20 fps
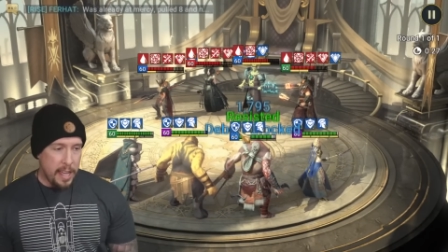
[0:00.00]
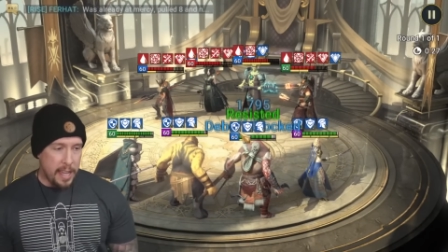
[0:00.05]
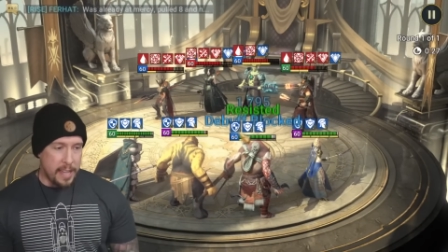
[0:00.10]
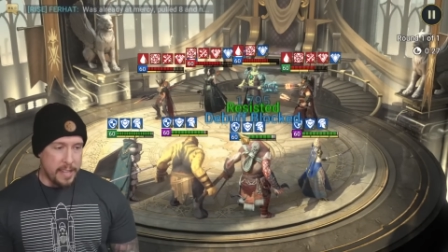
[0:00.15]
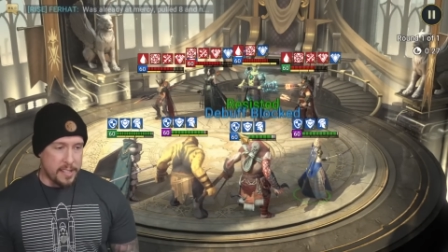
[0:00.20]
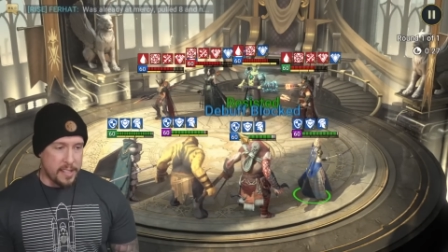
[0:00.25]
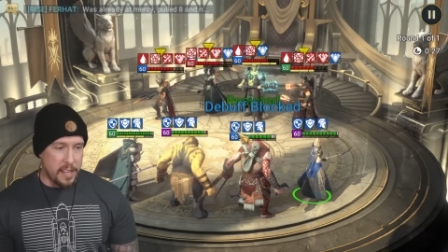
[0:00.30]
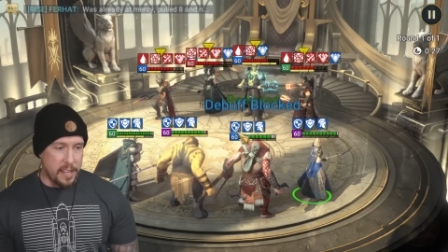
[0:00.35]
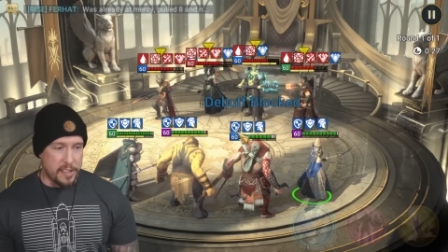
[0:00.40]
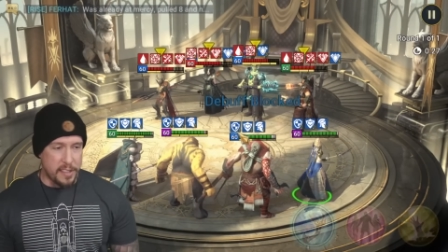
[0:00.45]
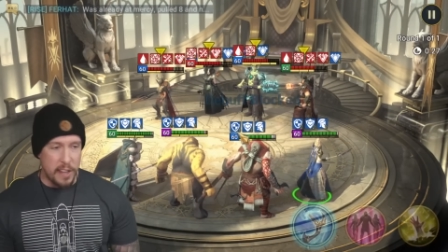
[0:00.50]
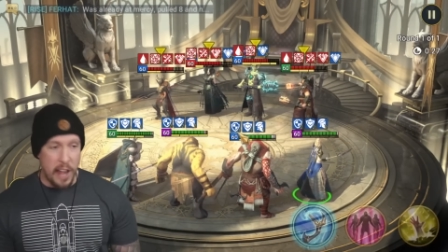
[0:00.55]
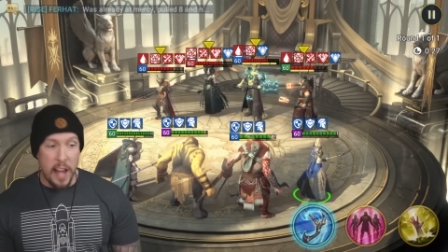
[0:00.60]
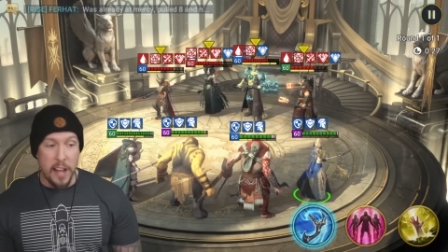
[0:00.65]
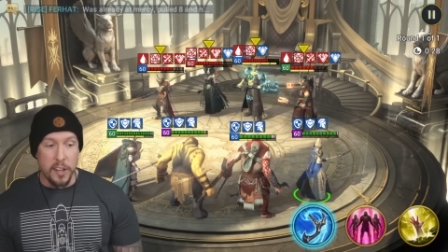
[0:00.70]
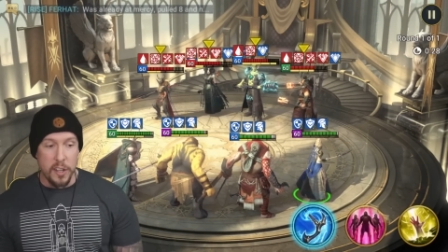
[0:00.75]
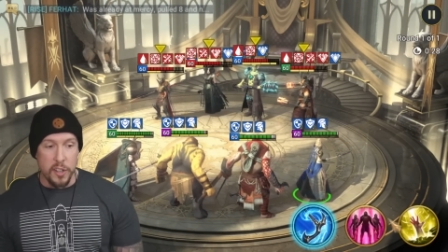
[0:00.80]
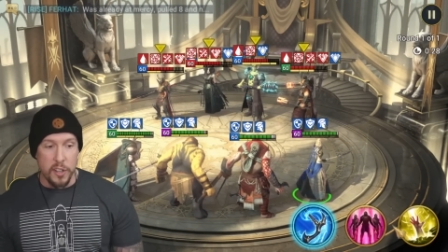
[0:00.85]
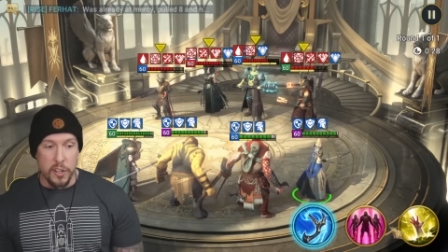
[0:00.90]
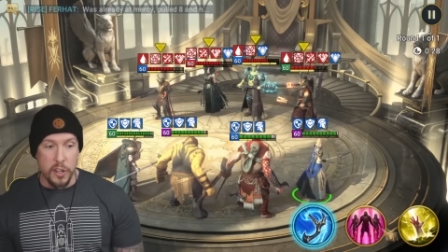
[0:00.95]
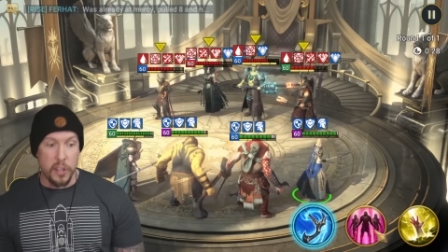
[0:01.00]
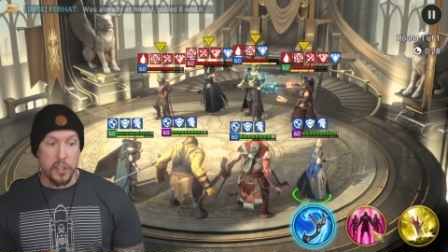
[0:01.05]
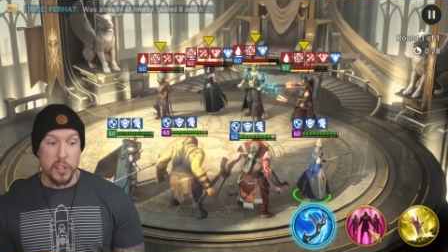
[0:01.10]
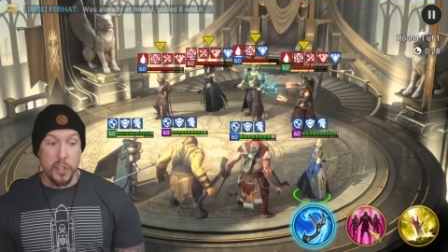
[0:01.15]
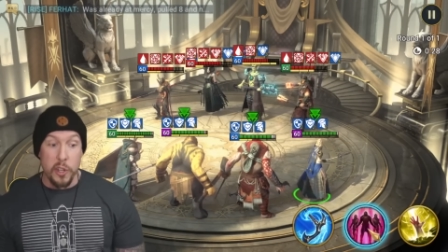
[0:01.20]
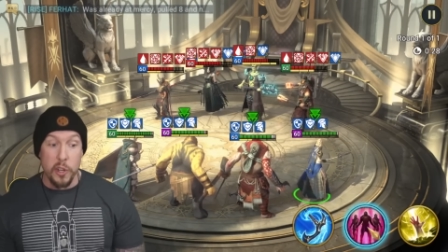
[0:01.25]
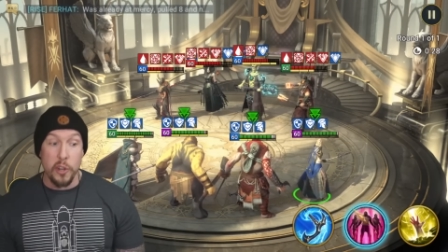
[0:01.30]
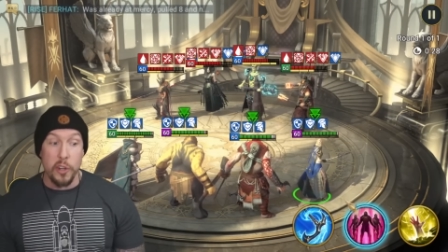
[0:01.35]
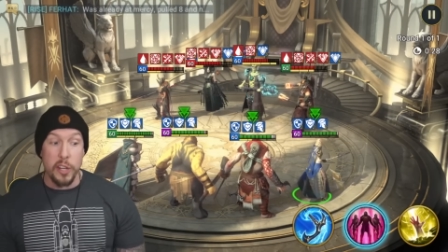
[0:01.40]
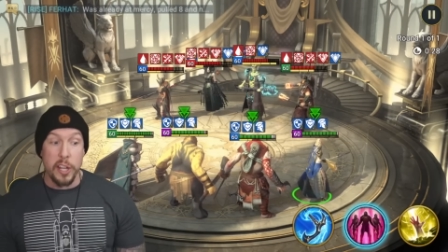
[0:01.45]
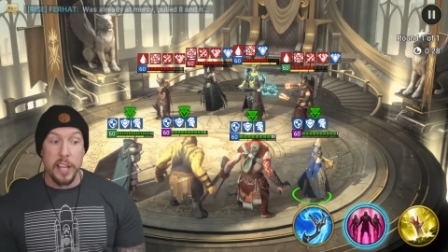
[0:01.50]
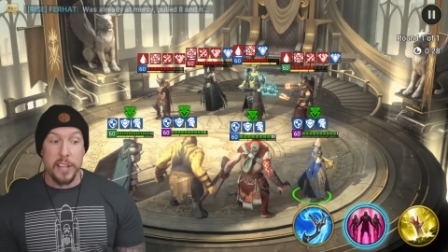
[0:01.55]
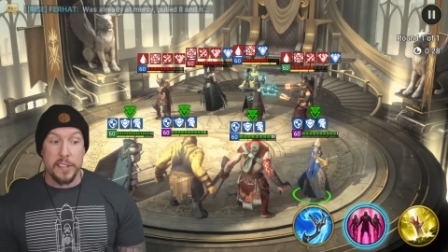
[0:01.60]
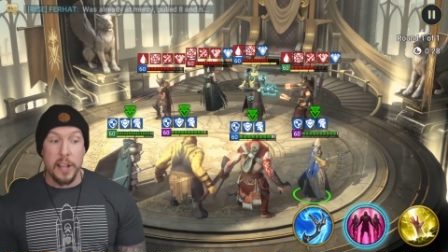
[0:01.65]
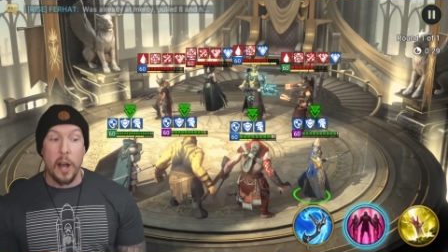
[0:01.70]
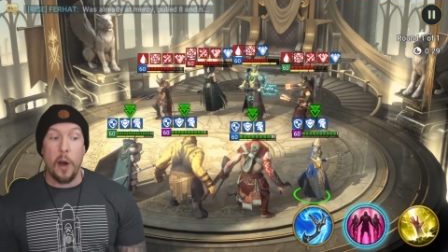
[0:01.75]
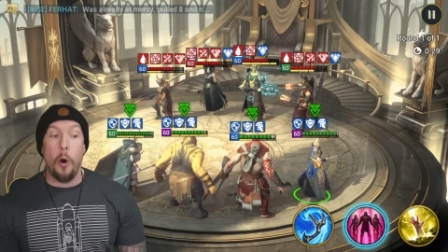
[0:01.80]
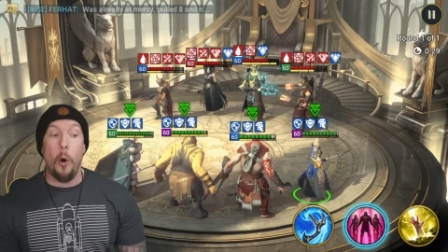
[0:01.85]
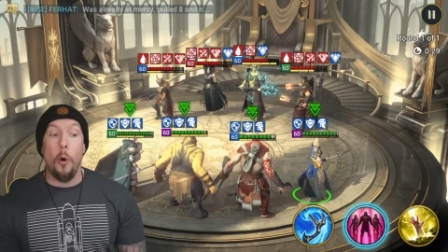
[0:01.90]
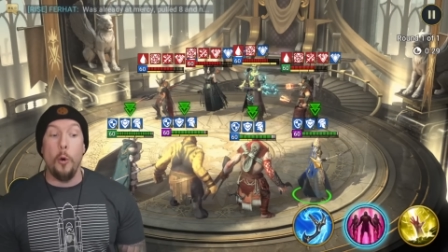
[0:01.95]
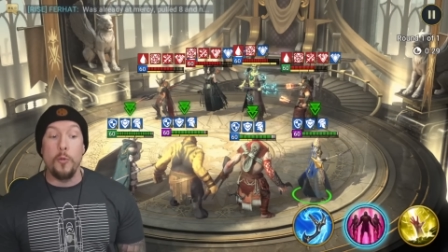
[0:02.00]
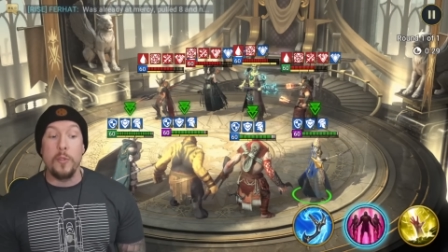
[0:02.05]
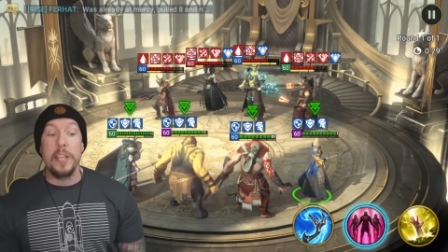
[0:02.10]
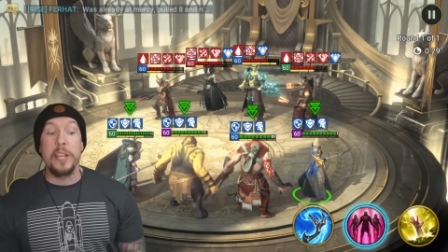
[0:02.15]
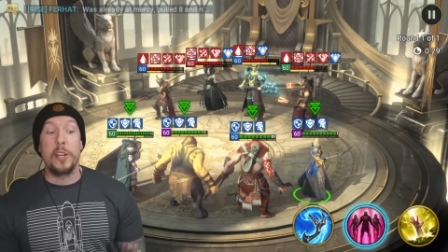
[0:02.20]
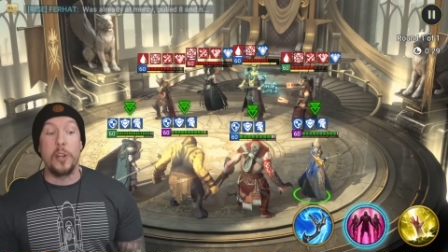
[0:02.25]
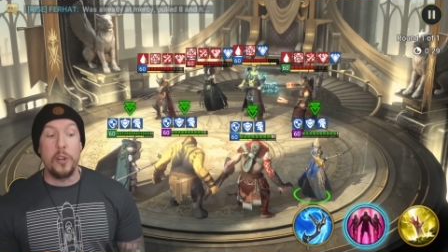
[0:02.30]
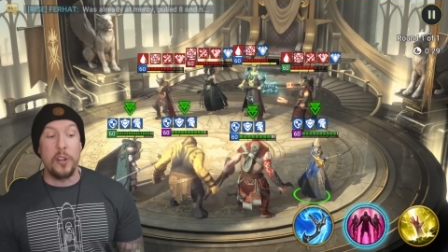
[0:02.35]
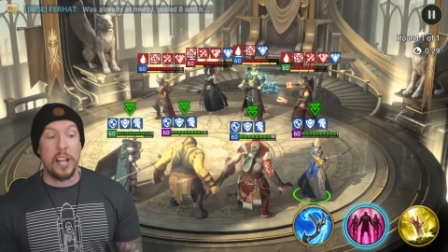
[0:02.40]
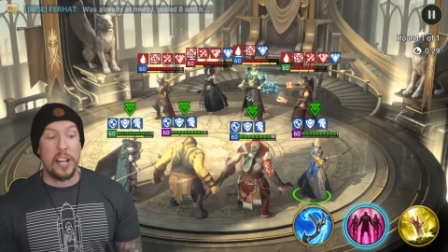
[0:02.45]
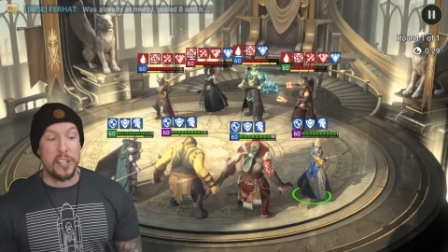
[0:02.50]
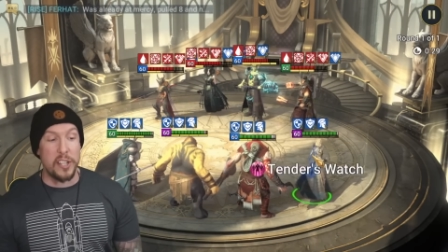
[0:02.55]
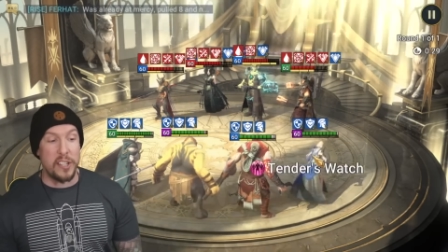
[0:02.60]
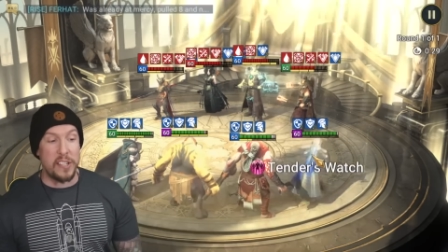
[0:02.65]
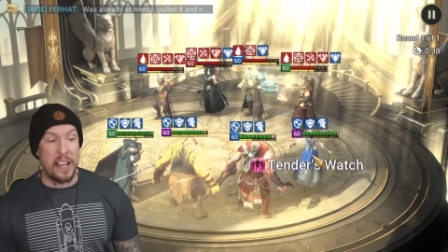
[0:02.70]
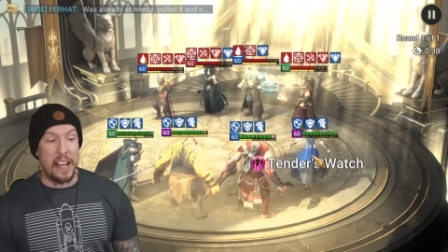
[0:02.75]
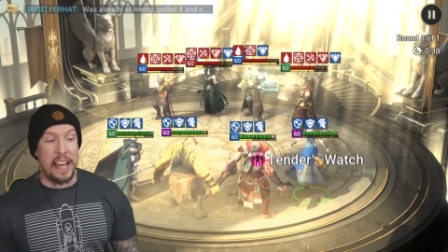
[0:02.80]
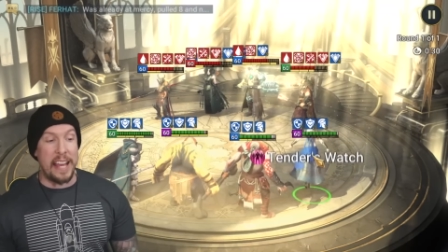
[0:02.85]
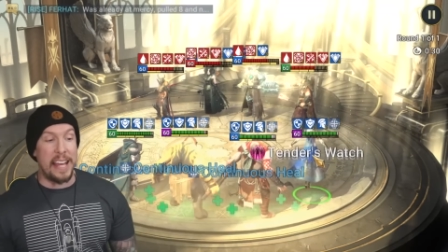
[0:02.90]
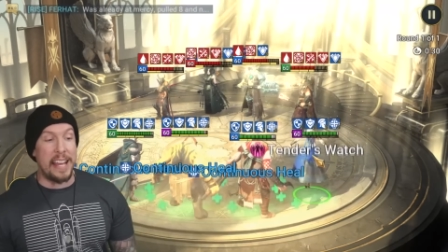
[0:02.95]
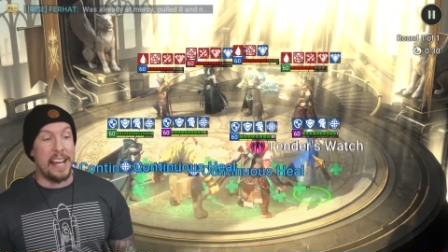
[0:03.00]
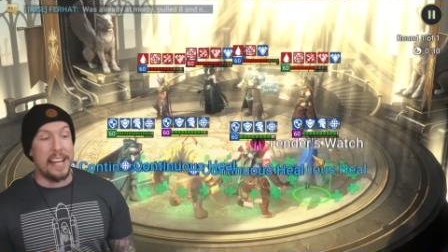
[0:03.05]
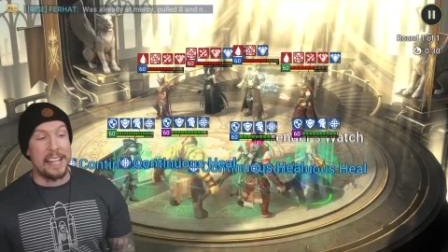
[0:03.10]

It's not just good. It's not only good, I should say,